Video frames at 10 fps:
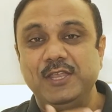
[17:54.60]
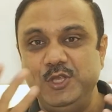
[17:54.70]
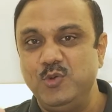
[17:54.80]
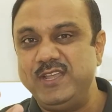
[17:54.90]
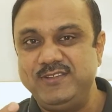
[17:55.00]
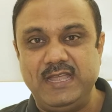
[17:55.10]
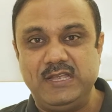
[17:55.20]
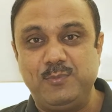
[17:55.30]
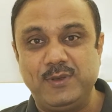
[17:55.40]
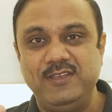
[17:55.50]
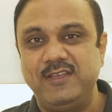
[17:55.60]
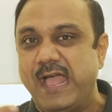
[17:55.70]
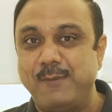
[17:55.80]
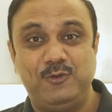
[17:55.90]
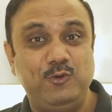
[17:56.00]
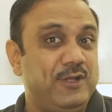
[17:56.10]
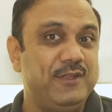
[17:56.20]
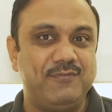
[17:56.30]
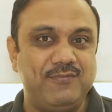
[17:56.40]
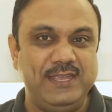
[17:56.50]
New Age Dentalpreneur,
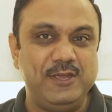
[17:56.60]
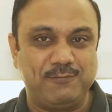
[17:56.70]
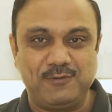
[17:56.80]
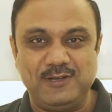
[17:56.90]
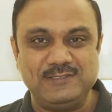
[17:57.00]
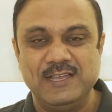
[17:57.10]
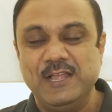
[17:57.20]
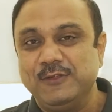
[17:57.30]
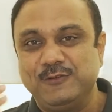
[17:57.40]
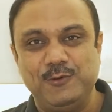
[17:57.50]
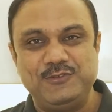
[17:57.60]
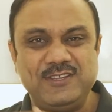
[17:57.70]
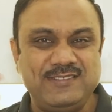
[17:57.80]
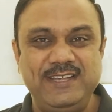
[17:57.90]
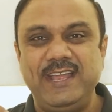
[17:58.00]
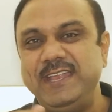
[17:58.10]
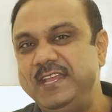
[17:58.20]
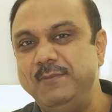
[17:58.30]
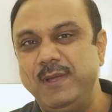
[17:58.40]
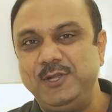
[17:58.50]
absolutely free of cost. So just hit an
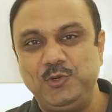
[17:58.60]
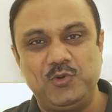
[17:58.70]
email to